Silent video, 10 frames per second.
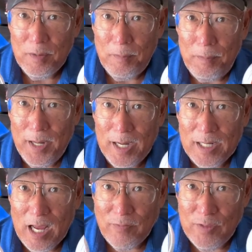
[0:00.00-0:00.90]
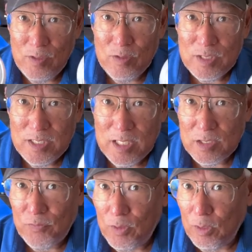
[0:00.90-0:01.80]
but I've used
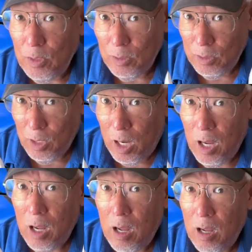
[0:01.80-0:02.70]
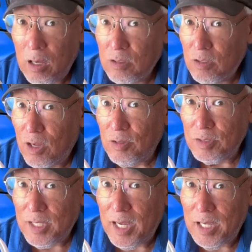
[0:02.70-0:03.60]
this for a
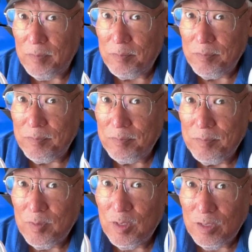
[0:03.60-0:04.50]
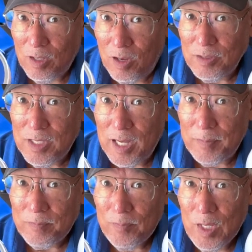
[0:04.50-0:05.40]
long time.
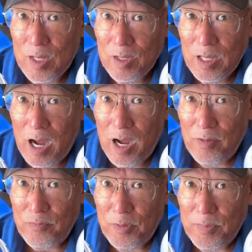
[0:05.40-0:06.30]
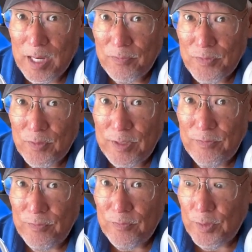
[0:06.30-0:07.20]
From my very
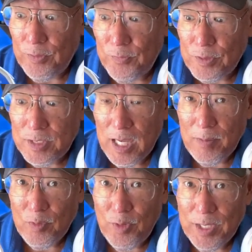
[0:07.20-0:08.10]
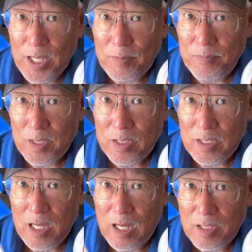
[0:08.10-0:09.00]
first time going up
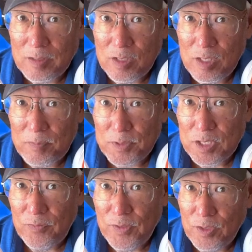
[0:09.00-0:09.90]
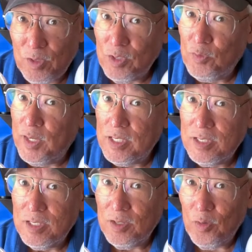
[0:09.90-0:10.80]
to the Pacific
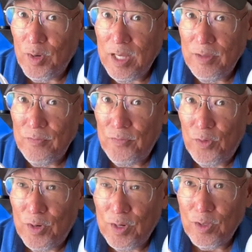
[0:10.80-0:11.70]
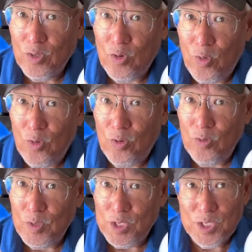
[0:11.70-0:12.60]
Northwest, going for coho,
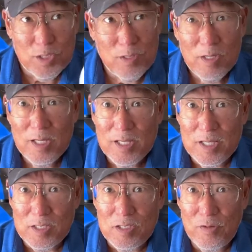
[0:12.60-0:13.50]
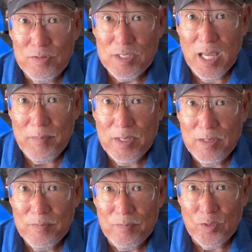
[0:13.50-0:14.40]
which is silver
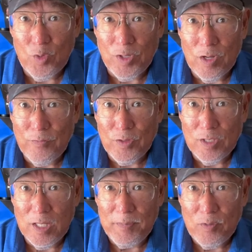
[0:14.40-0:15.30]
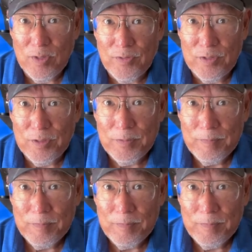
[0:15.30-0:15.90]
salmon, going off the Columbia River,